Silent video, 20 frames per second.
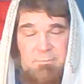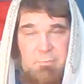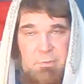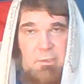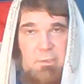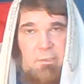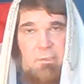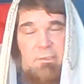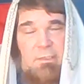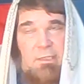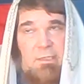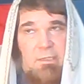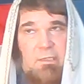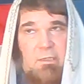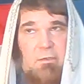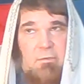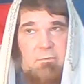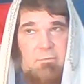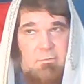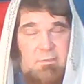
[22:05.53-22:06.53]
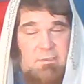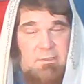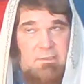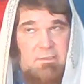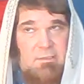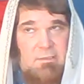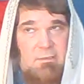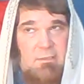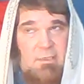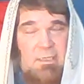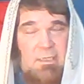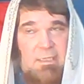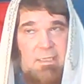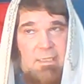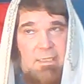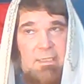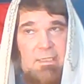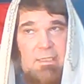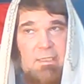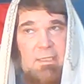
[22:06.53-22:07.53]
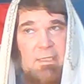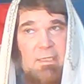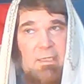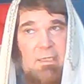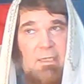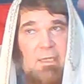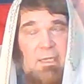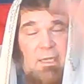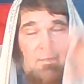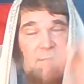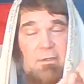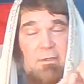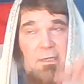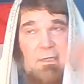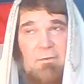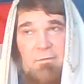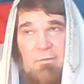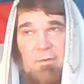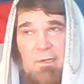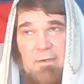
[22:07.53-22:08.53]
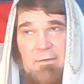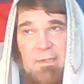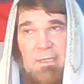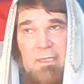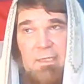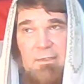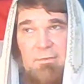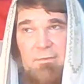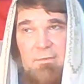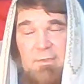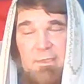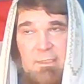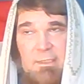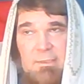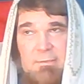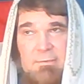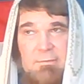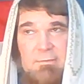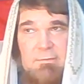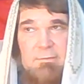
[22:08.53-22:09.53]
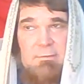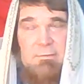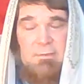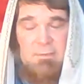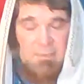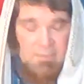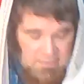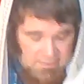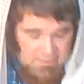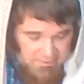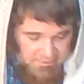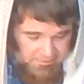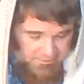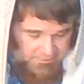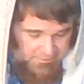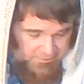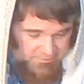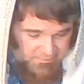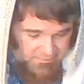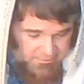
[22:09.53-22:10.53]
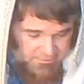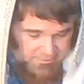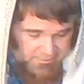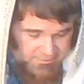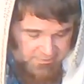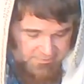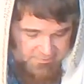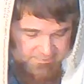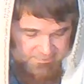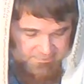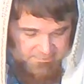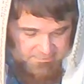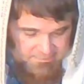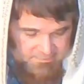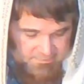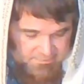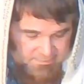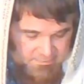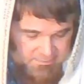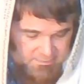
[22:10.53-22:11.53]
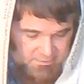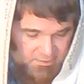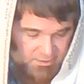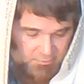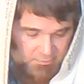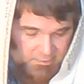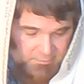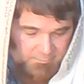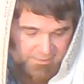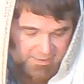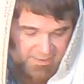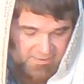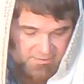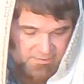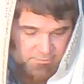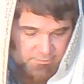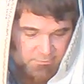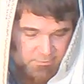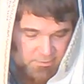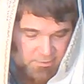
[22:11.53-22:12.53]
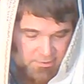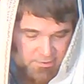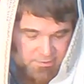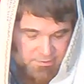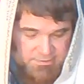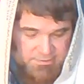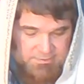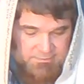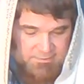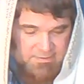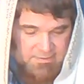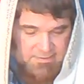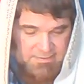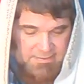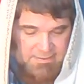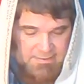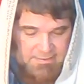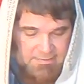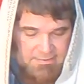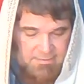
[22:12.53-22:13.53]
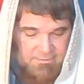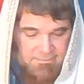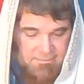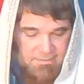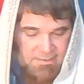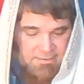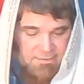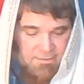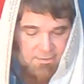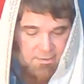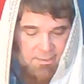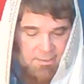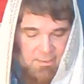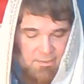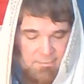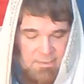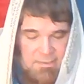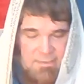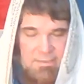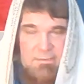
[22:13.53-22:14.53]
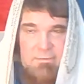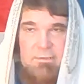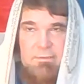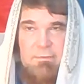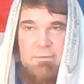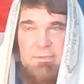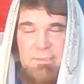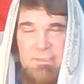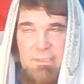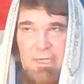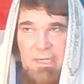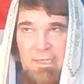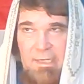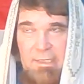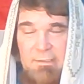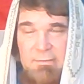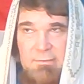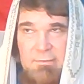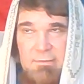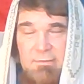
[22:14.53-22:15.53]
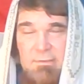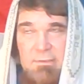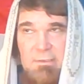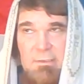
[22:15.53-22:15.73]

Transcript: a bird, they go real high, and they're not afraid of anything. You know, and that's going back to where Yeshua says, "Unless you come as a little child,"